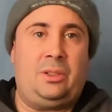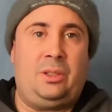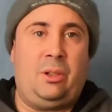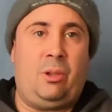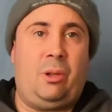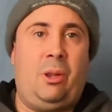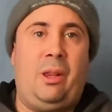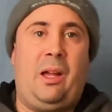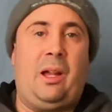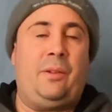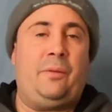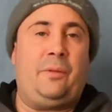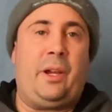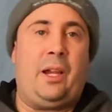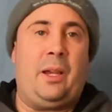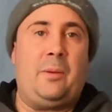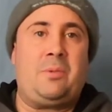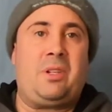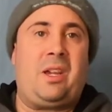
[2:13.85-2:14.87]
You know, a lot of
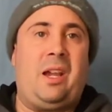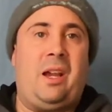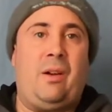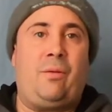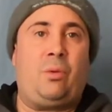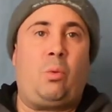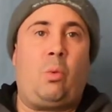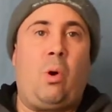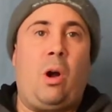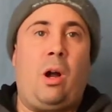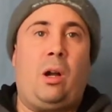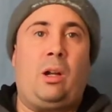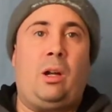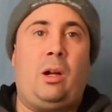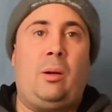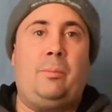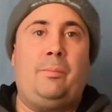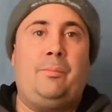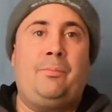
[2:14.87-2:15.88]
times I have to walk up